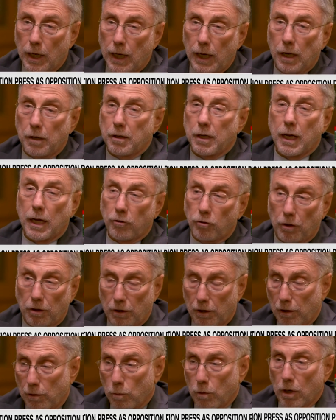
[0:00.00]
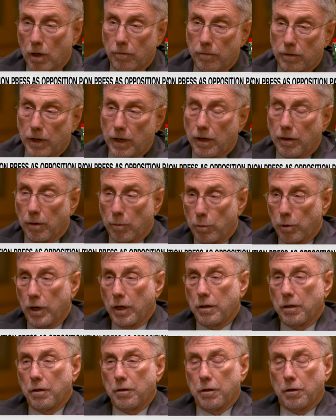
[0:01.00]
And it's not just disqualifying the
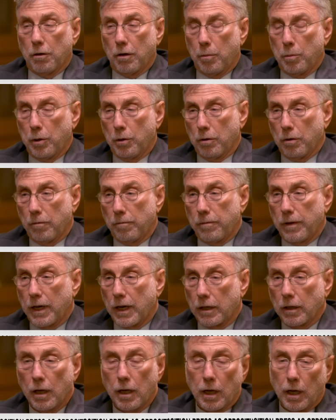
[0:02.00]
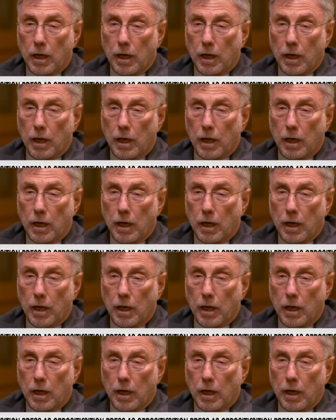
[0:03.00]
press as an arbiter of fact,